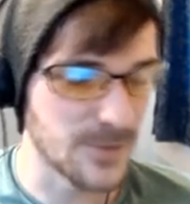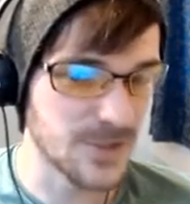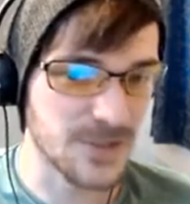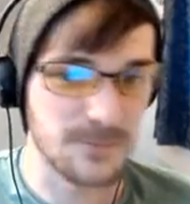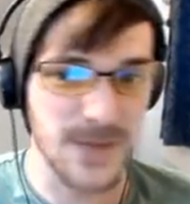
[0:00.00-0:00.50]
For
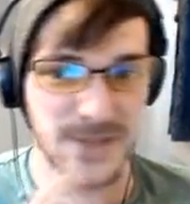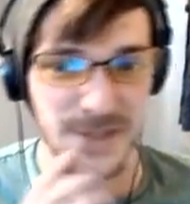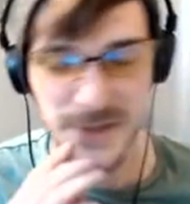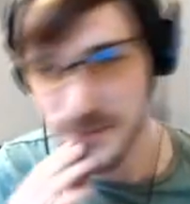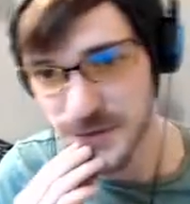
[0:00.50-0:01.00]
instance,
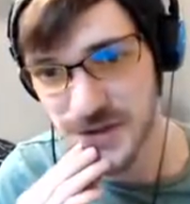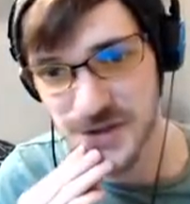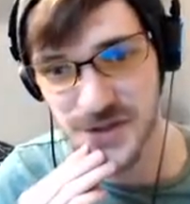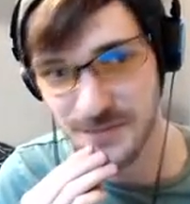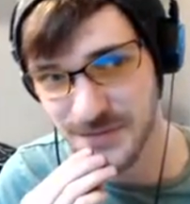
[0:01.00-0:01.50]
pitting someone and
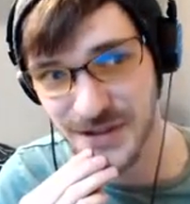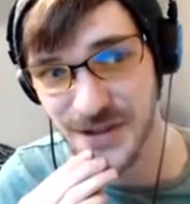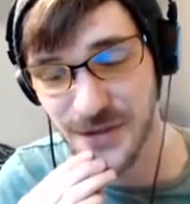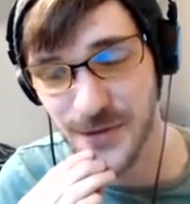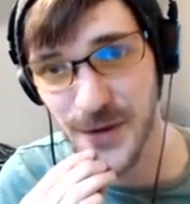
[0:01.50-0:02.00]
just
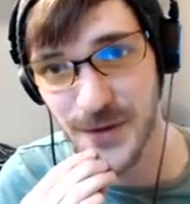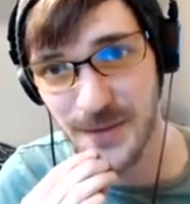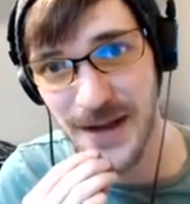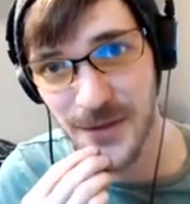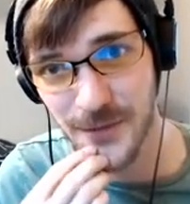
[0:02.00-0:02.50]
completely throwing
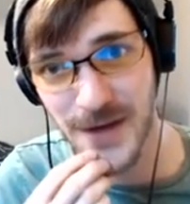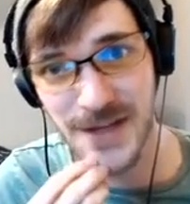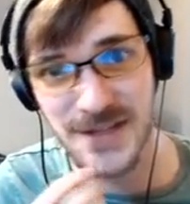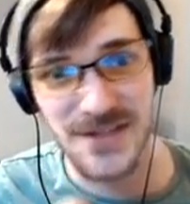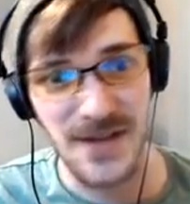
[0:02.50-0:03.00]
them out of the
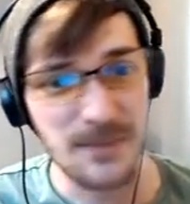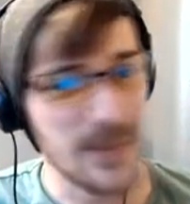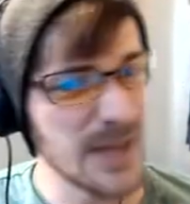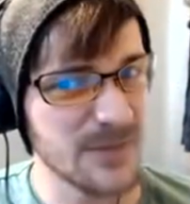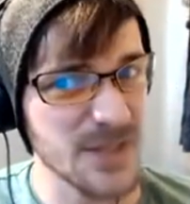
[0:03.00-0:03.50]
race
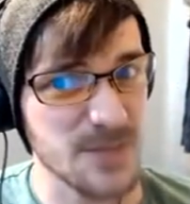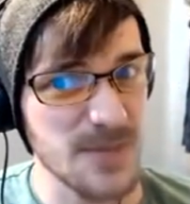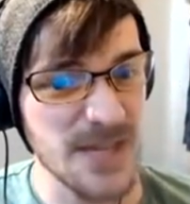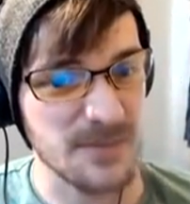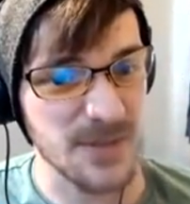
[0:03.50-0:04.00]
benefits
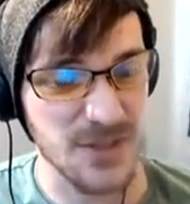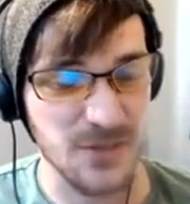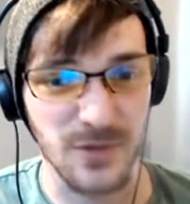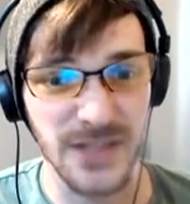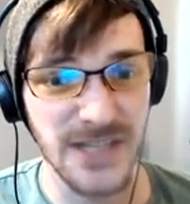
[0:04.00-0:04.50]
me because
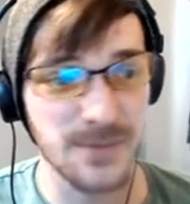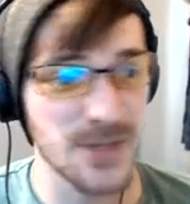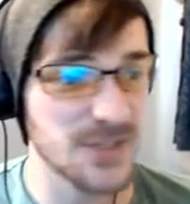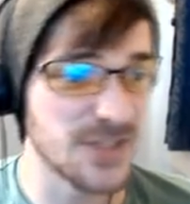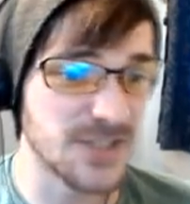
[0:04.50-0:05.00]
it's one less
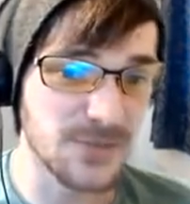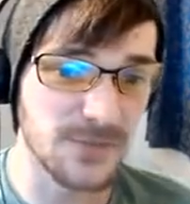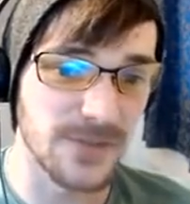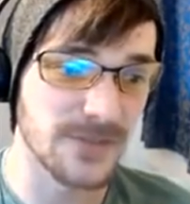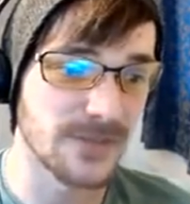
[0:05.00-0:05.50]
person to
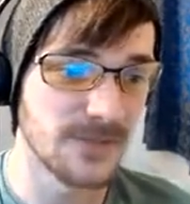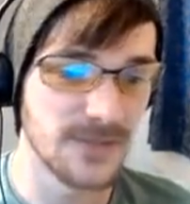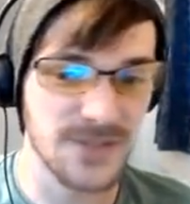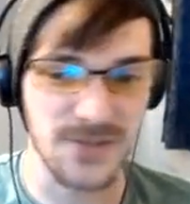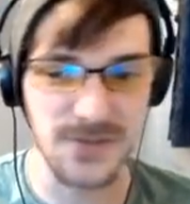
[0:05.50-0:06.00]
deal with.
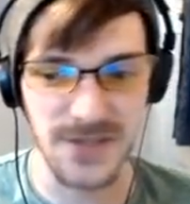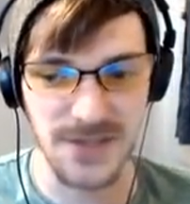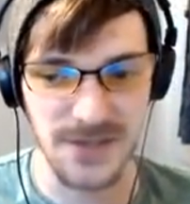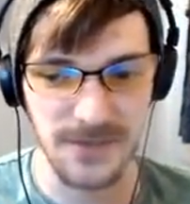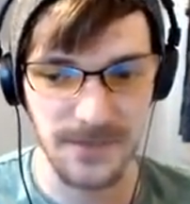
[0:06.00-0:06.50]
Let's do
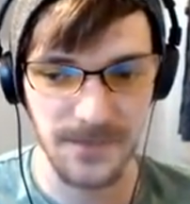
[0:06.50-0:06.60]
this.